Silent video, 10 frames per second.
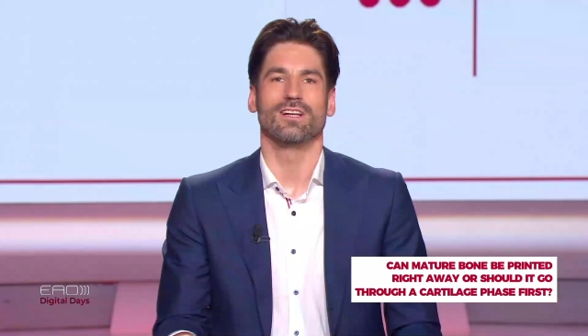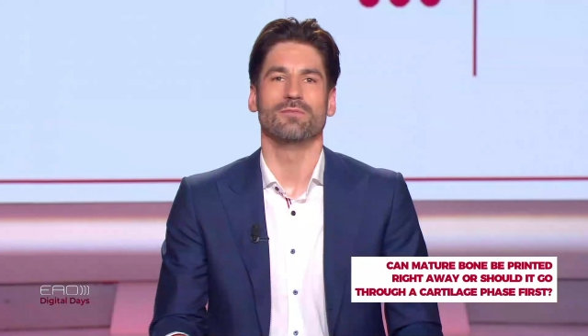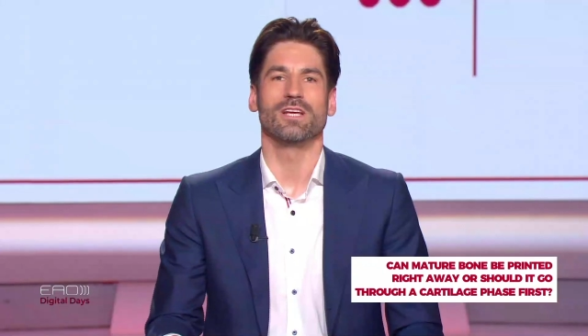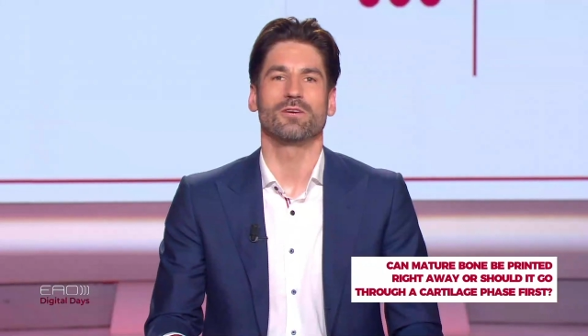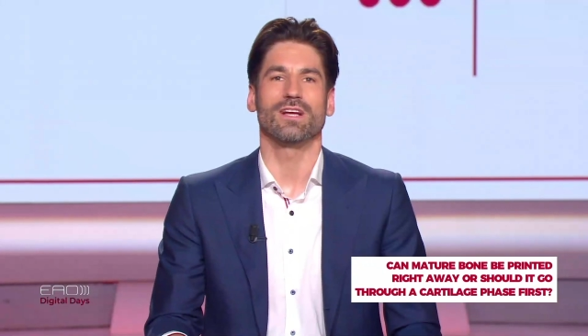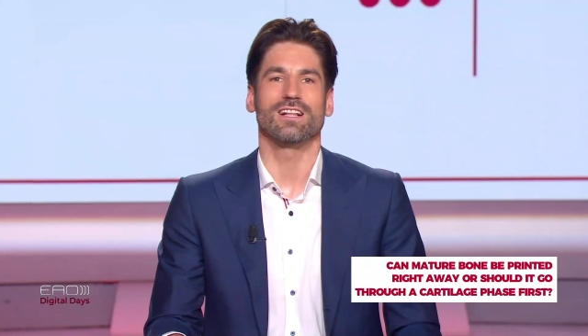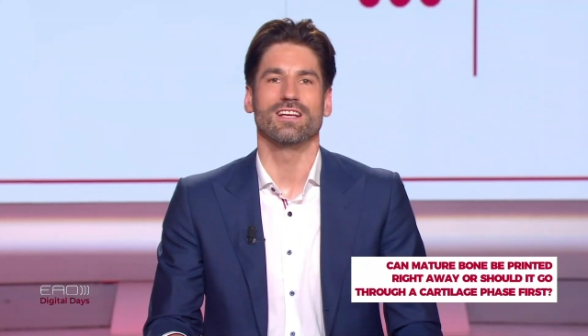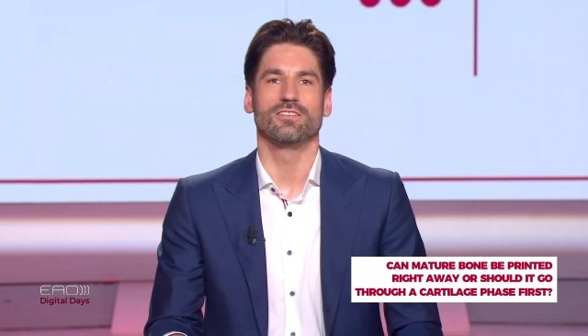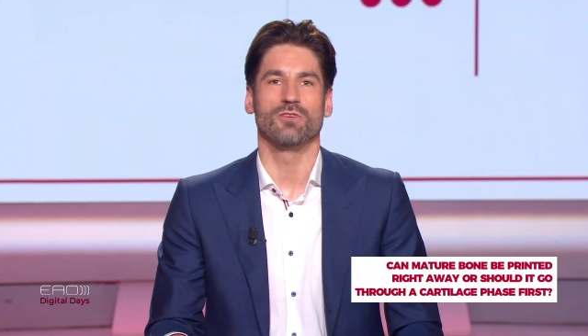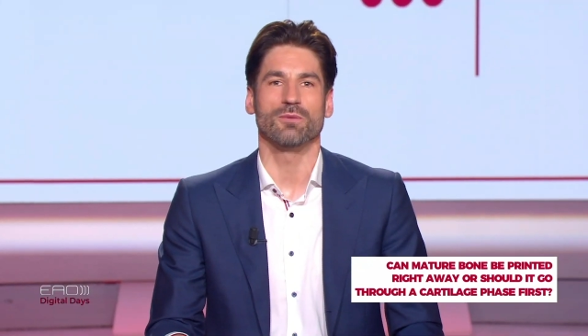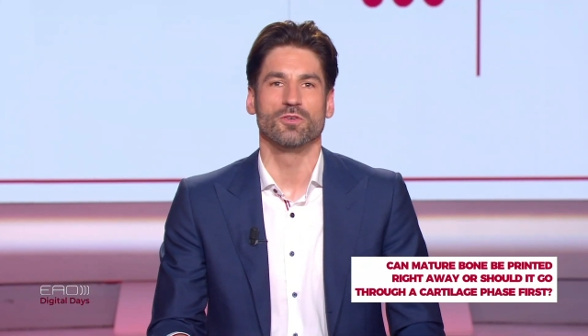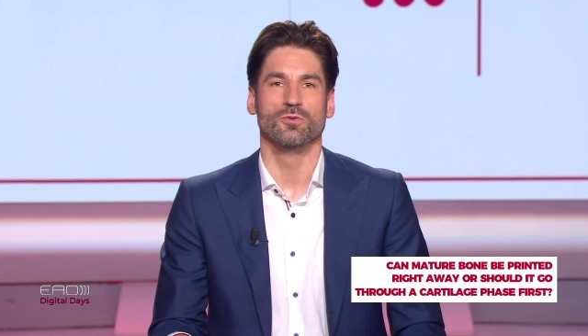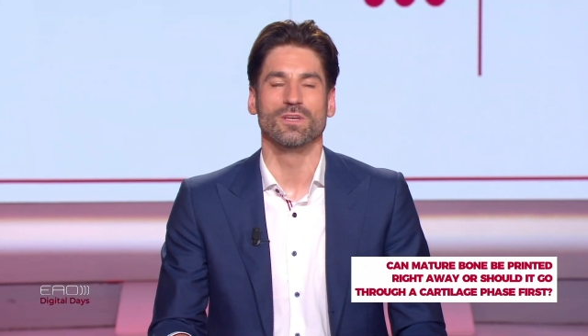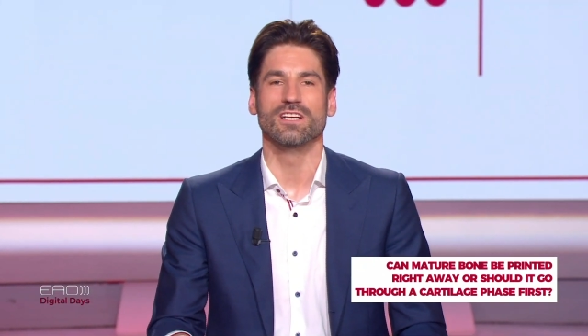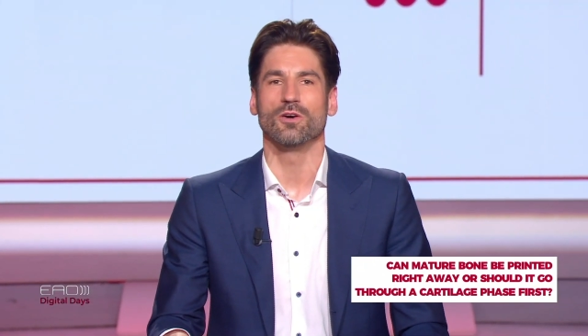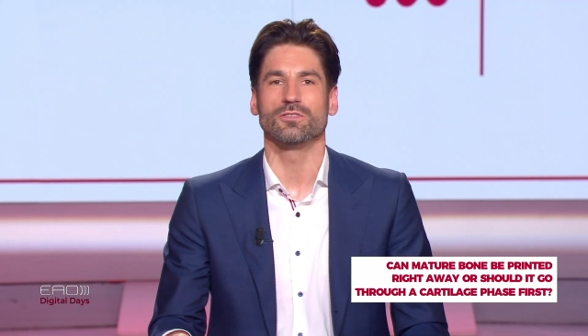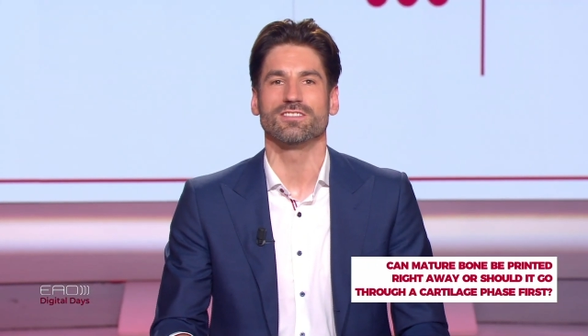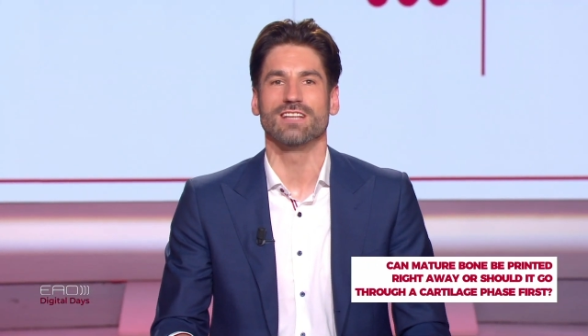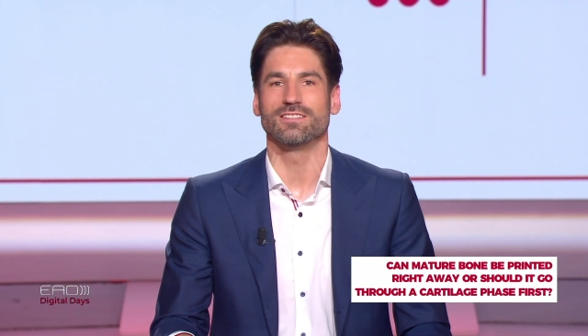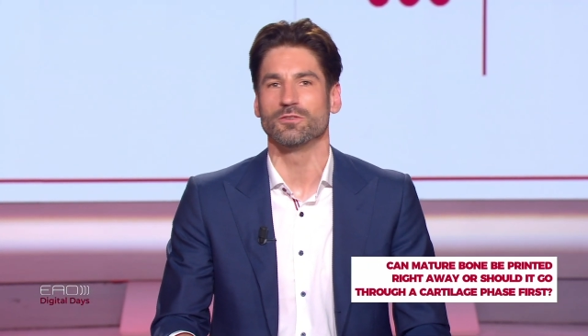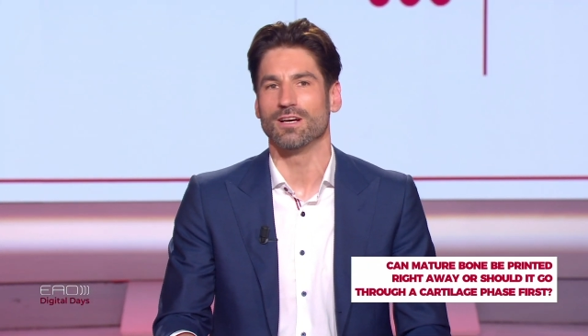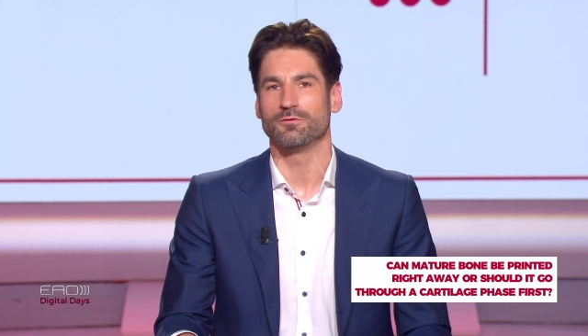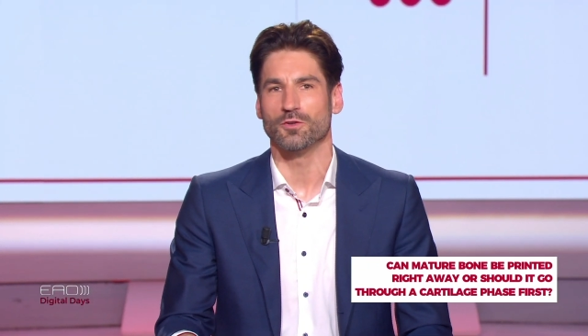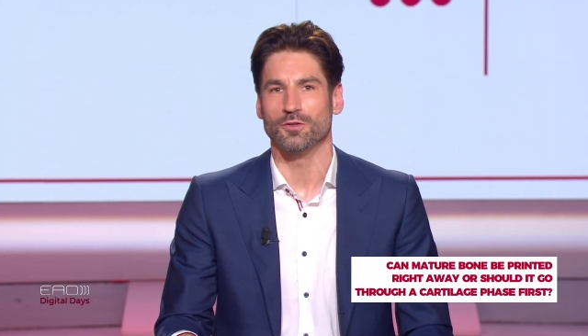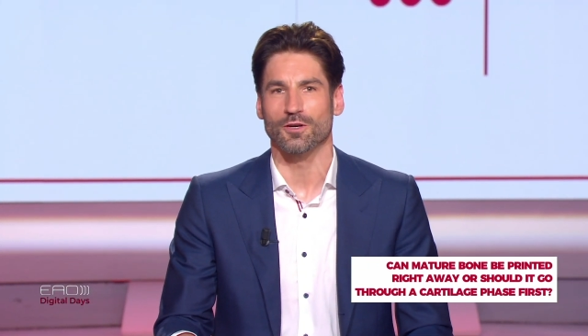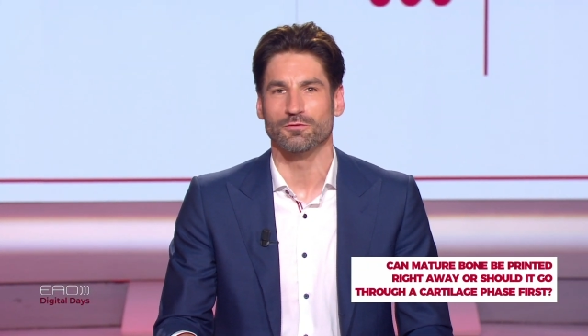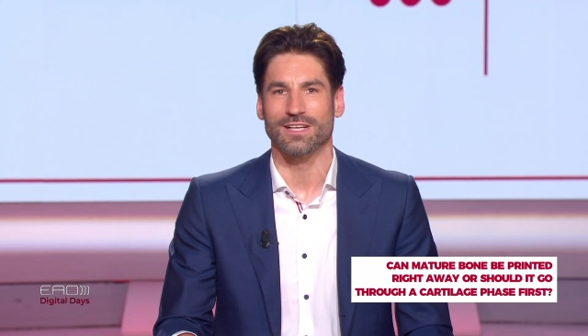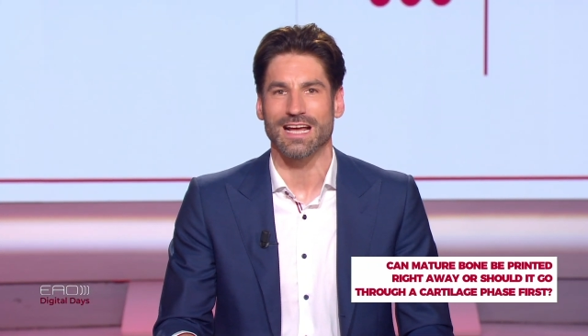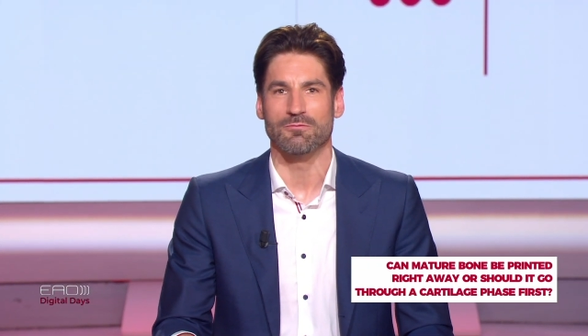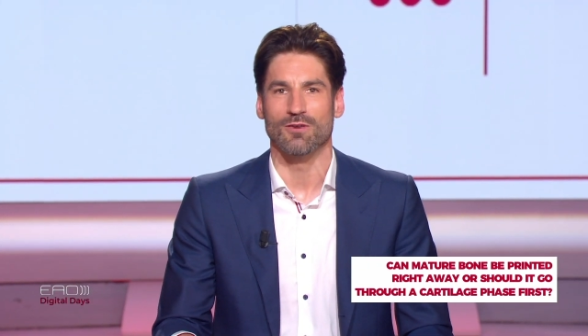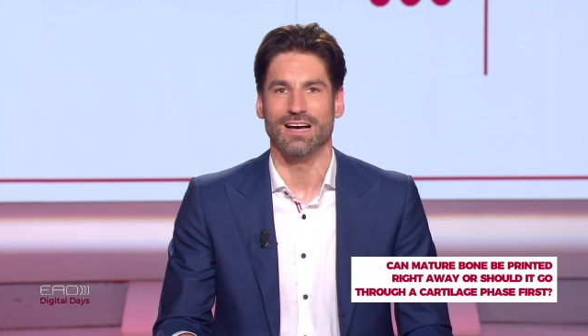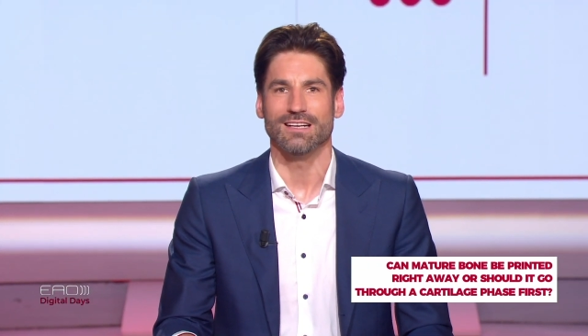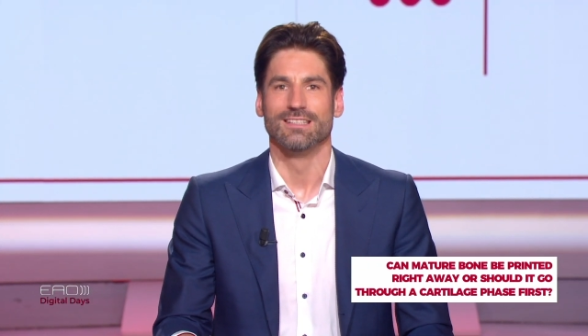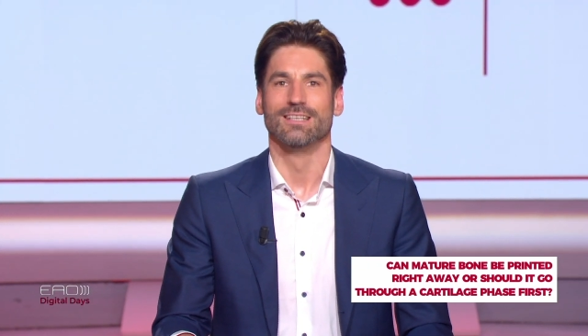let me quickly interrupt you. We noticed that you have turned off the camera.